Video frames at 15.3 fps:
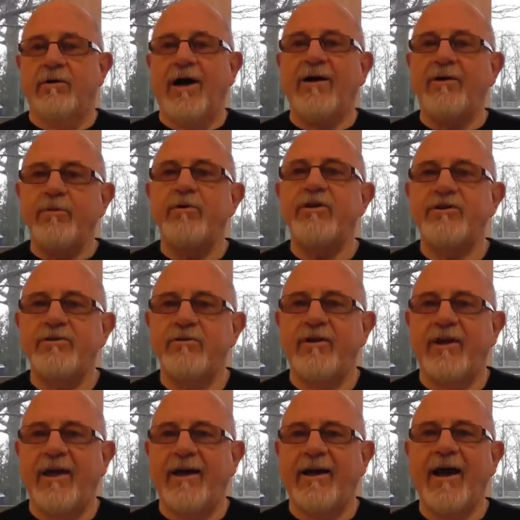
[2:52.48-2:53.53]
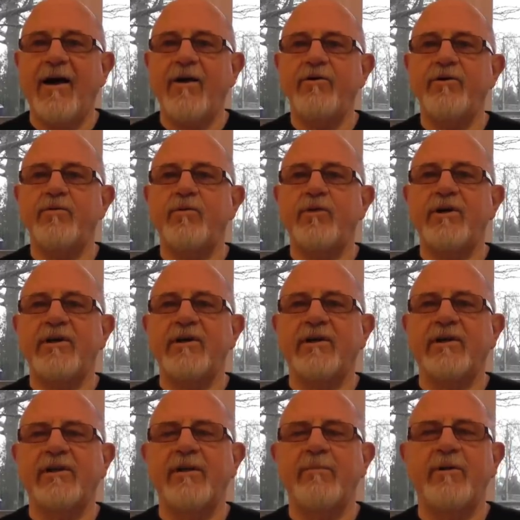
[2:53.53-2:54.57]
How do we do that? How do we
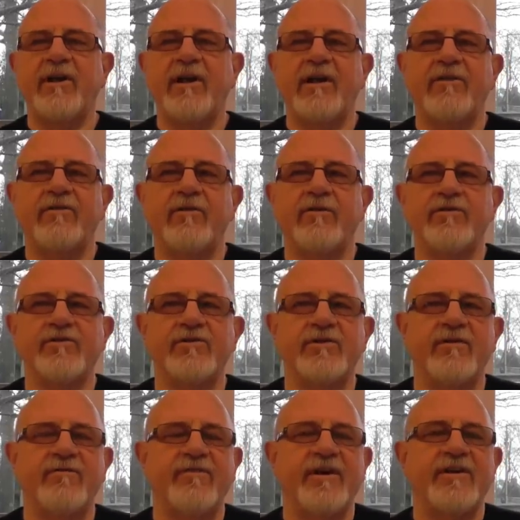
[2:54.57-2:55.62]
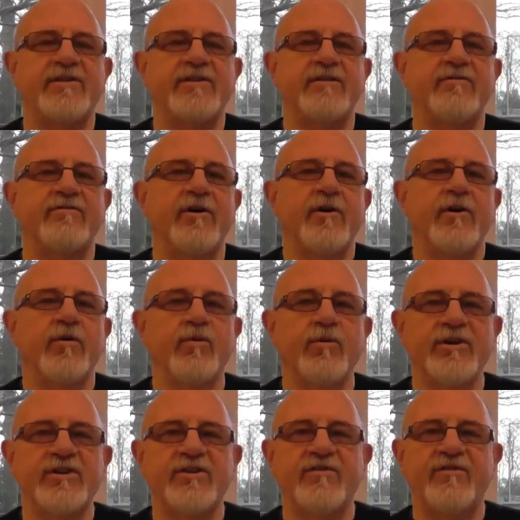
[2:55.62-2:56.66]
eliminate those evasive
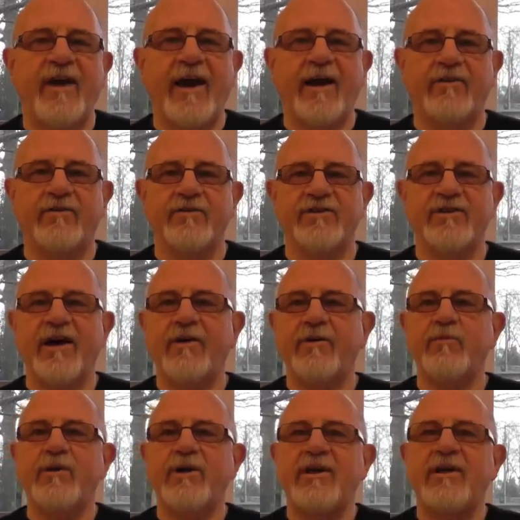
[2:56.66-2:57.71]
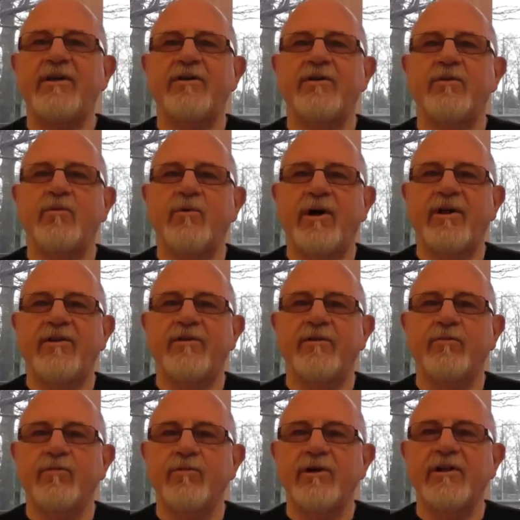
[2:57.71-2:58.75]
risk factors? How do we eat in a way that
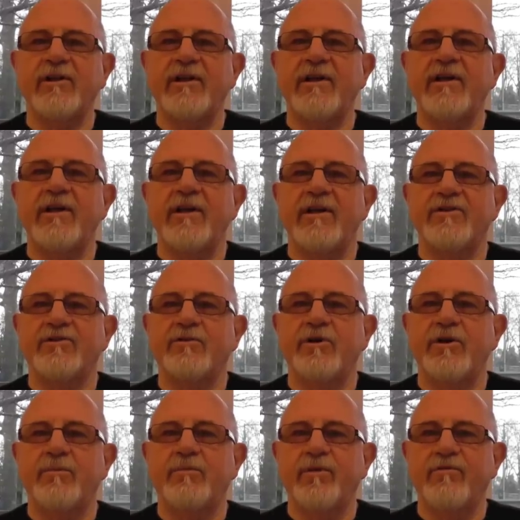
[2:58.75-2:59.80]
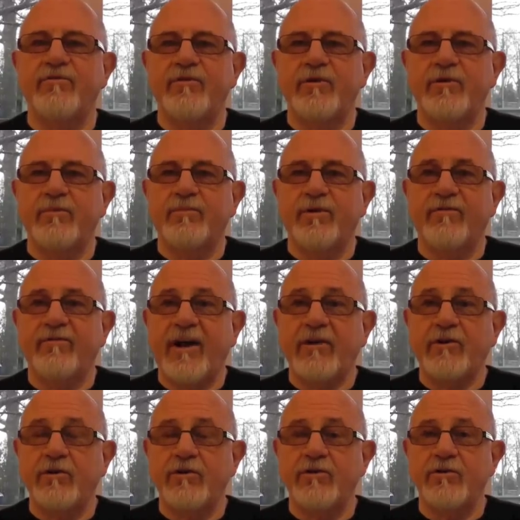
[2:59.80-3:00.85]
really is going to
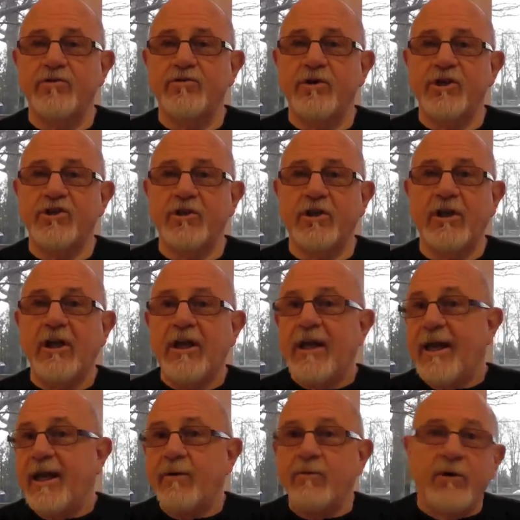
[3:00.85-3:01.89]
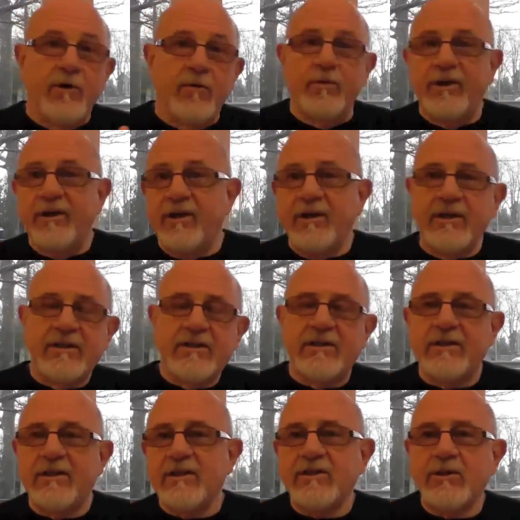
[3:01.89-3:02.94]
provide good nutrition? And we get
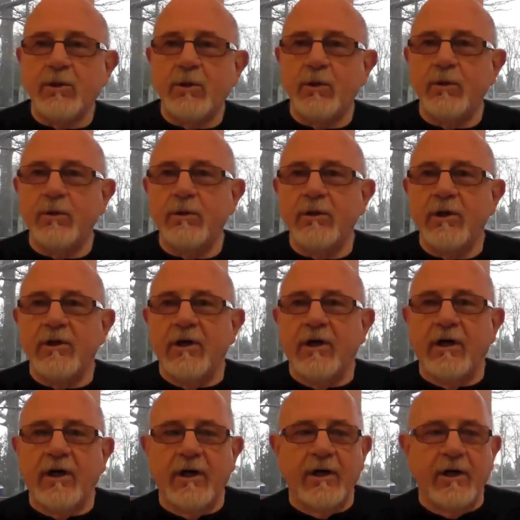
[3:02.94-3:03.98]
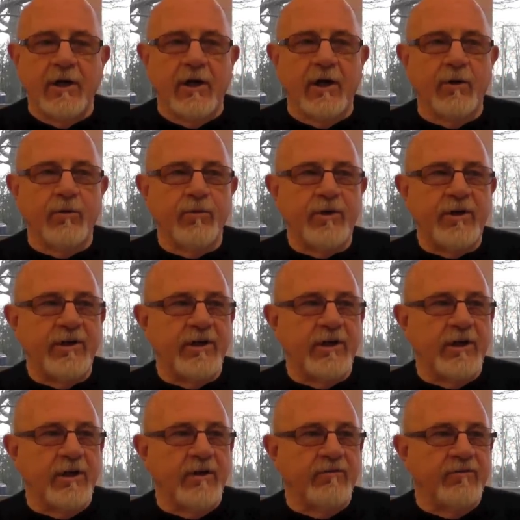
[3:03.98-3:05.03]
into this whole arena
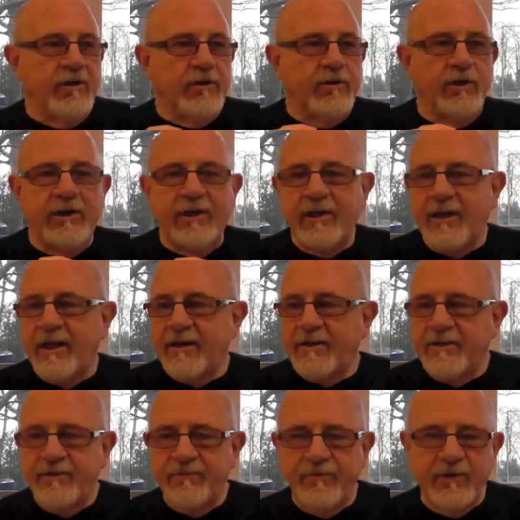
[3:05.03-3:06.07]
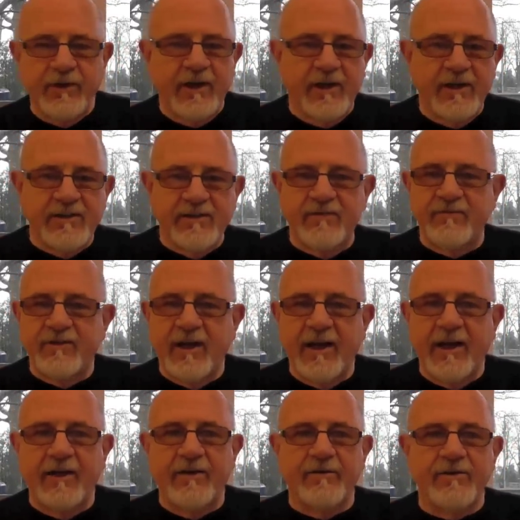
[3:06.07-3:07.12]
of looking at different kinds of
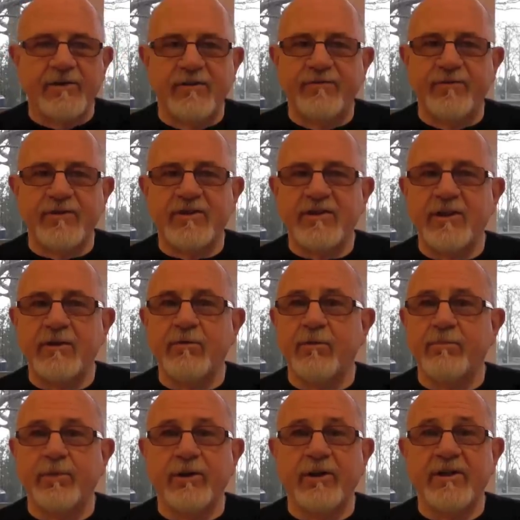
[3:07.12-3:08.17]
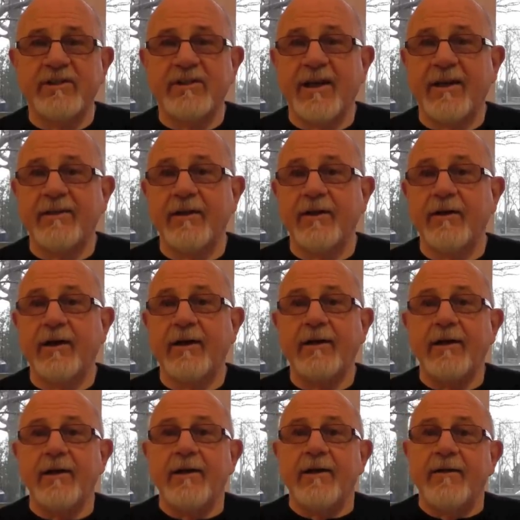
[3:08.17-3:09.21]
diet or different secret bullets out there. And
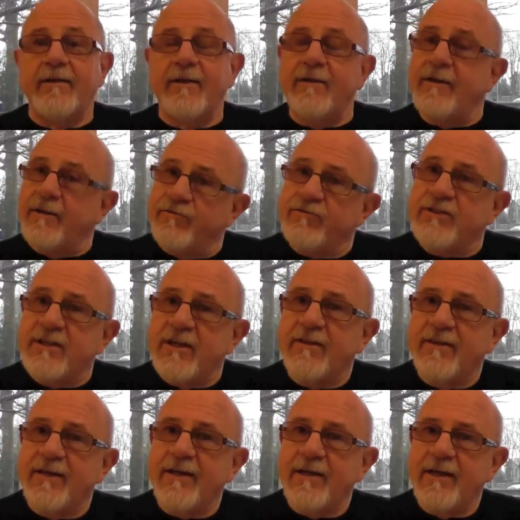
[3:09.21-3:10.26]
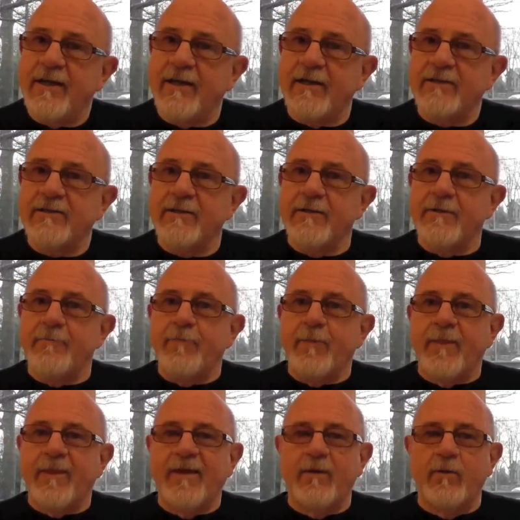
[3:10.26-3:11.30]
the interesting thing is
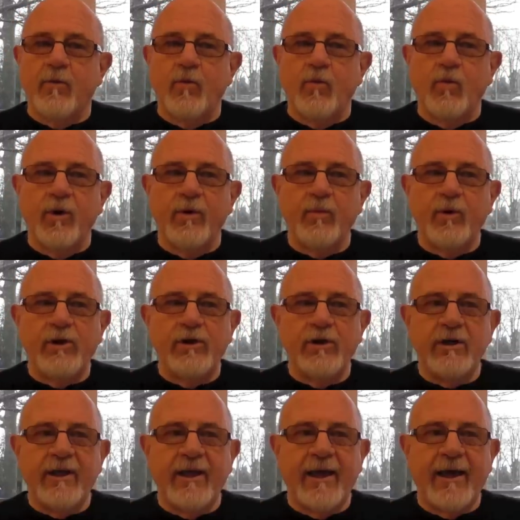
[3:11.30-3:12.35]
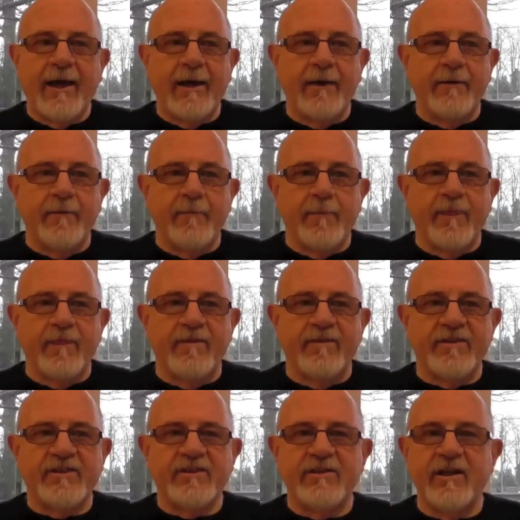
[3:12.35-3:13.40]
that when we look at
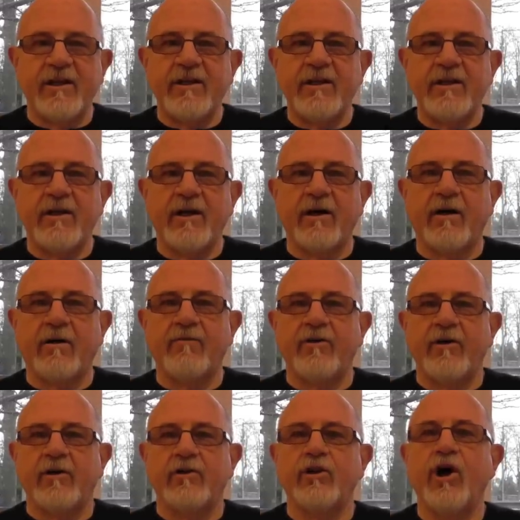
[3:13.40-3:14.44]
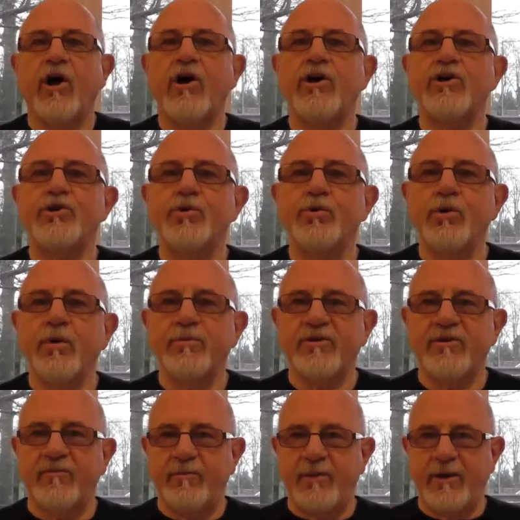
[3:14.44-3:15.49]
the study of large
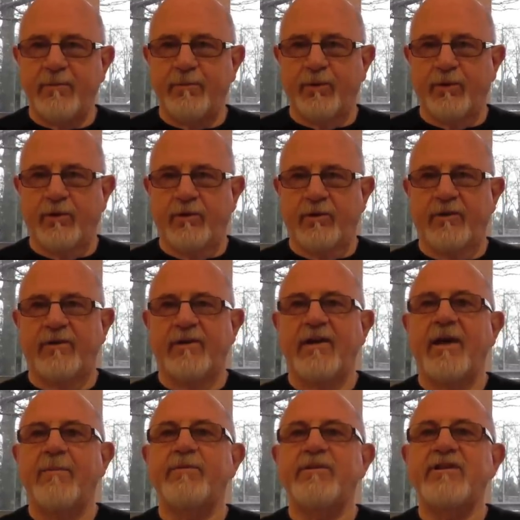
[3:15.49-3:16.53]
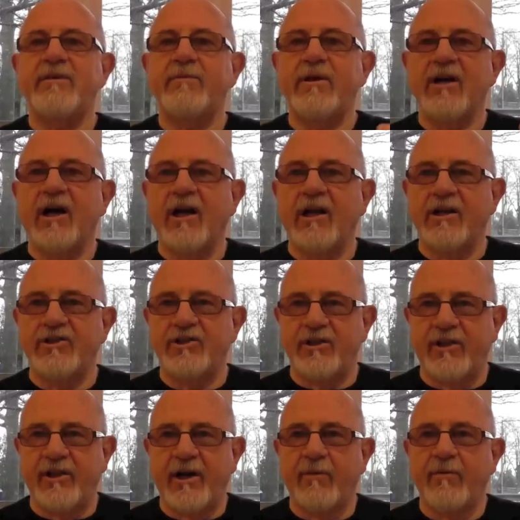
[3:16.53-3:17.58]
groups of people, the
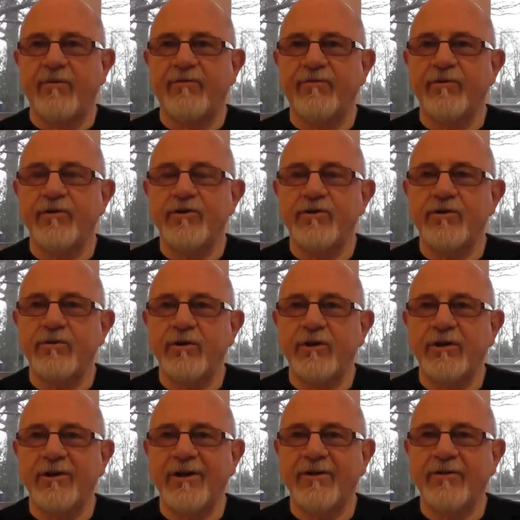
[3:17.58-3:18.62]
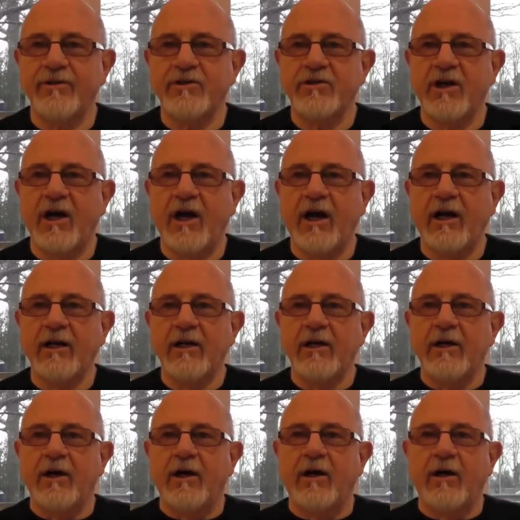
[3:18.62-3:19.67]
epidemiology that I referred to in another talk,
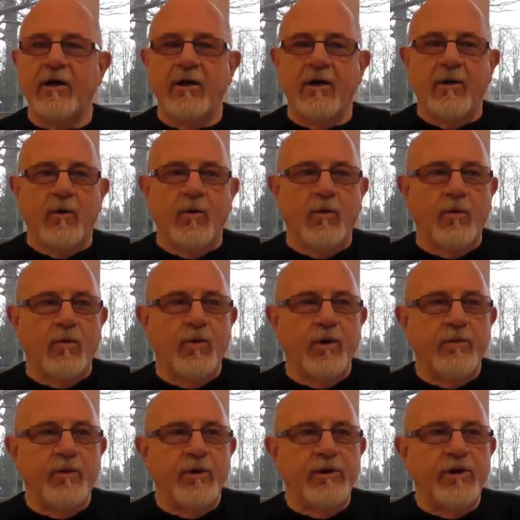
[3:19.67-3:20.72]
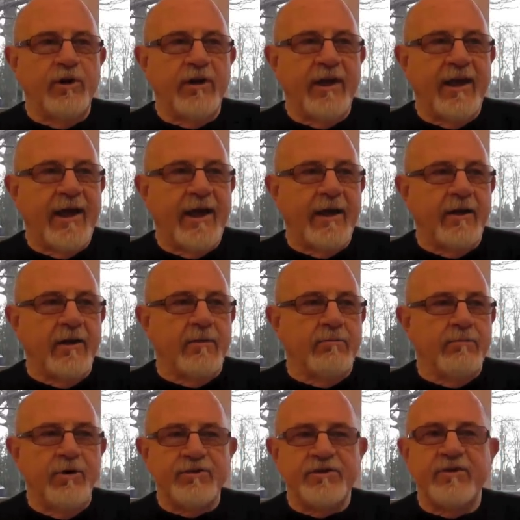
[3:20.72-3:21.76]
when we look at
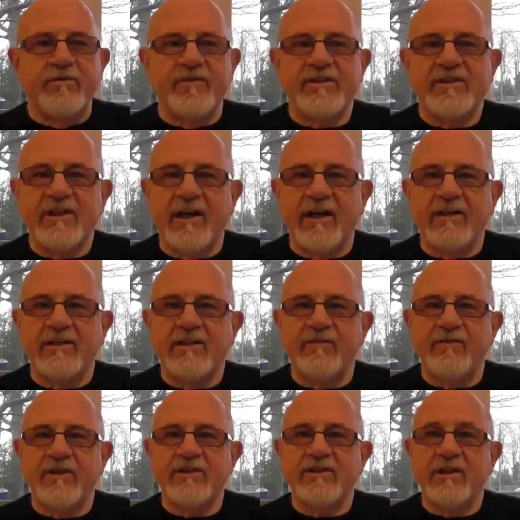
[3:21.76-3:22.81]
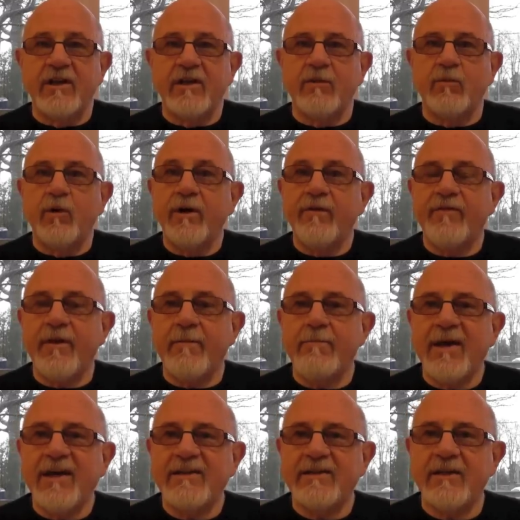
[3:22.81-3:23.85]
most of the scientific study, one of the
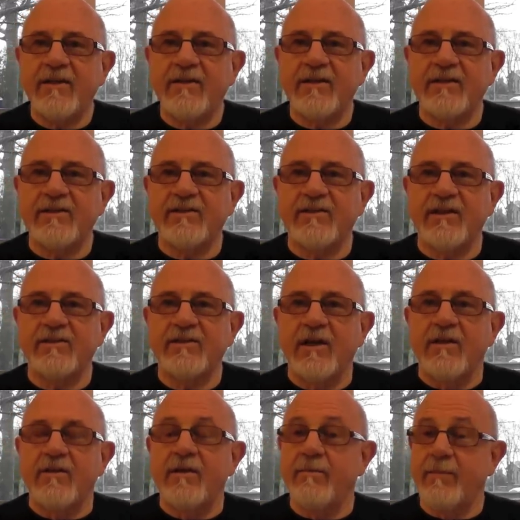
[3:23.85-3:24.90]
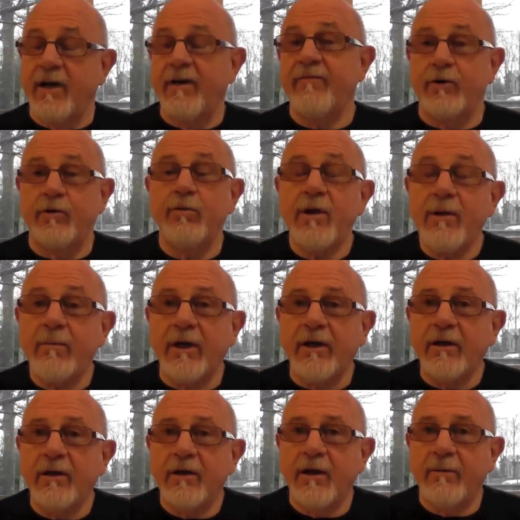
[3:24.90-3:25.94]
amazing things is the amount of agreement
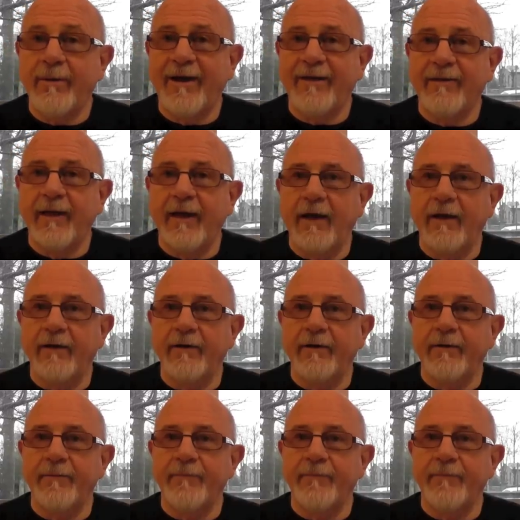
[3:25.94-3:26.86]
about that.